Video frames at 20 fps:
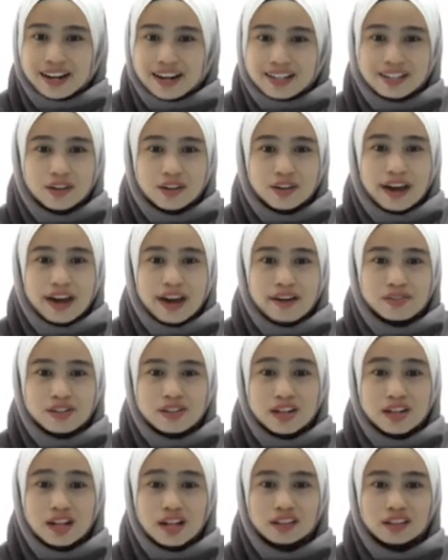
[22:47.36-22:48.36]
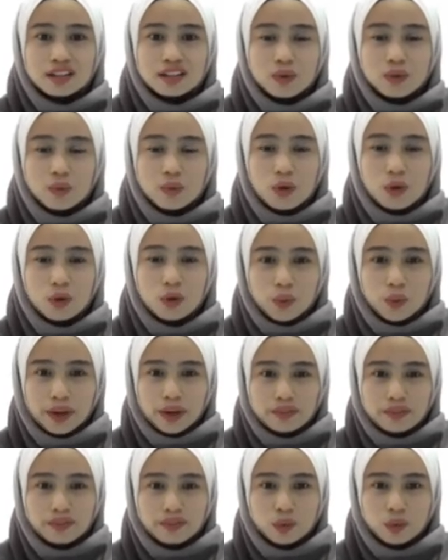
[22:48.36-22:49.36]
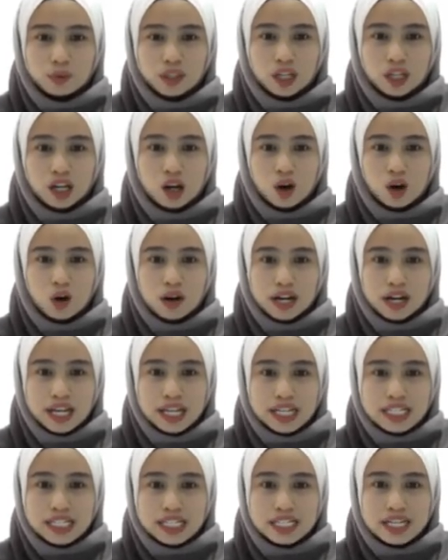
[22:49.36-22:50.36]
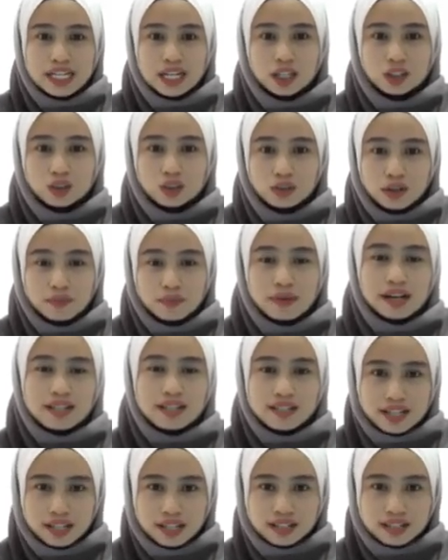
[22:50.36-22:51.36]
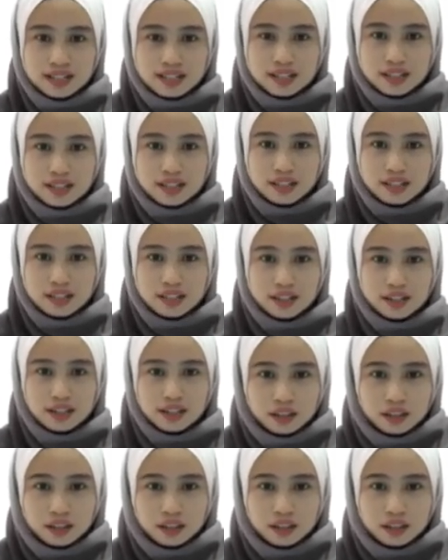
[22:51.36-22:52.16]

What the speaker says: not have sheltered walkway from the college to the bus stands. The